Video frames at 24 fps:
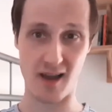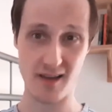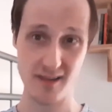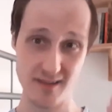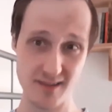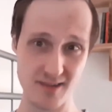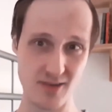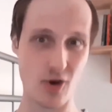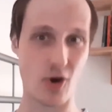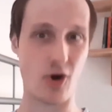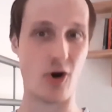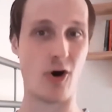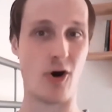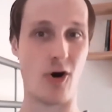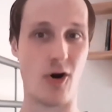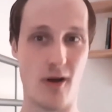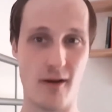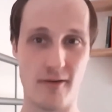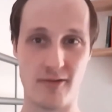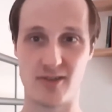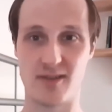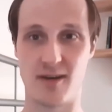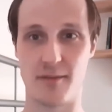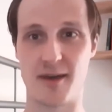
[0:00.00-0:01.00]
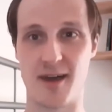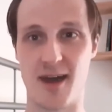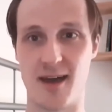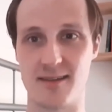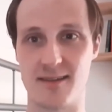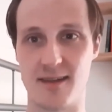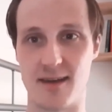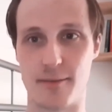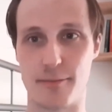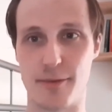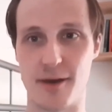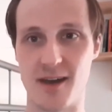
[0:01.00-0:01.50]
score every time you get a
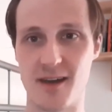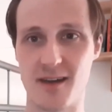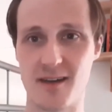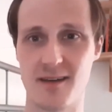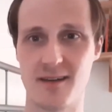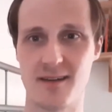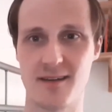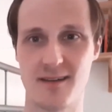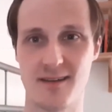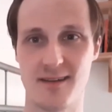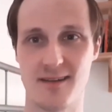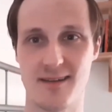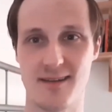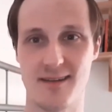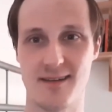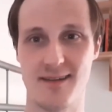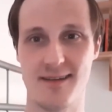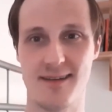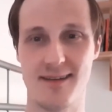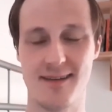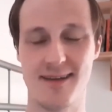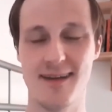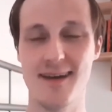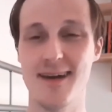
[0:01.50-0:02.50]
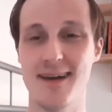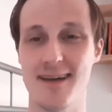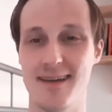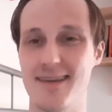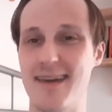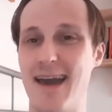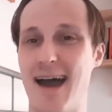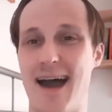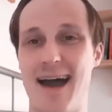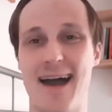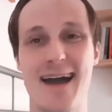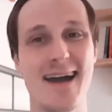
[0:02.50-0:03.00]
dick pic.
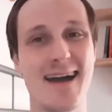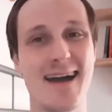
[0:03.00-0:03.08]
Yeah,